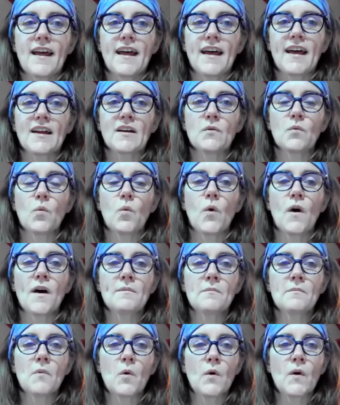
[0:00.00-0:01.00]
And
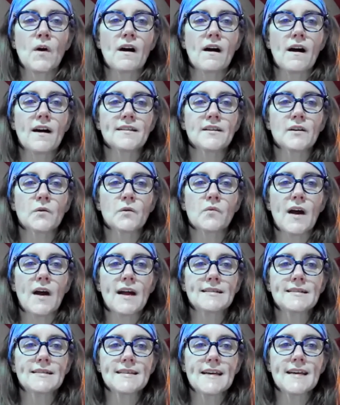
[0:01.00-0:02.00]
one more on the
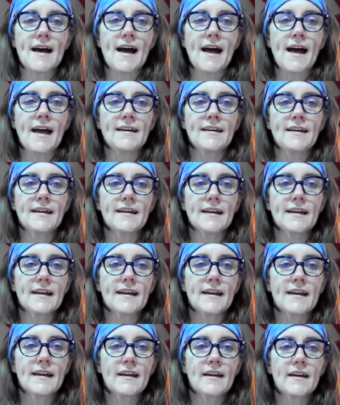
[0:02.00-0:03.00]
right side.
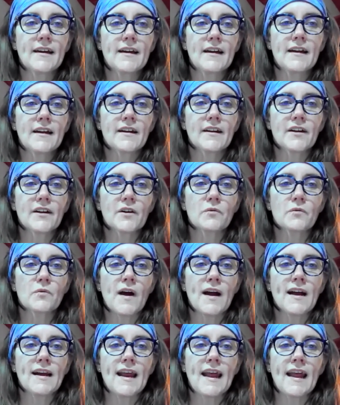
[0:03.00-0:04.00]
Your
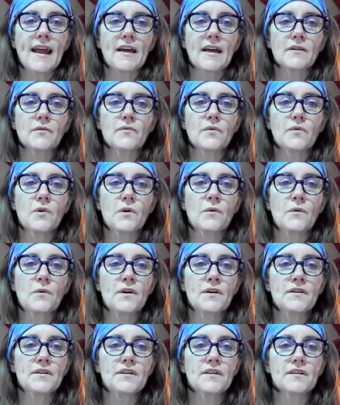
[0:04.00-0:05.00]
right hand
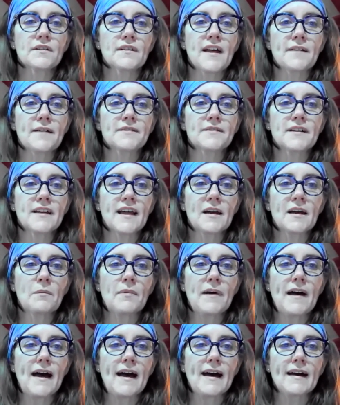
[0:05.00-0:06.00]
forward, your left leg
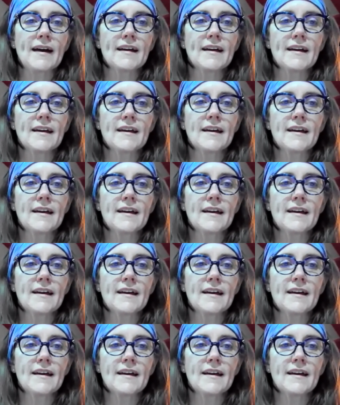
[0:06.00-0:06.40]
back.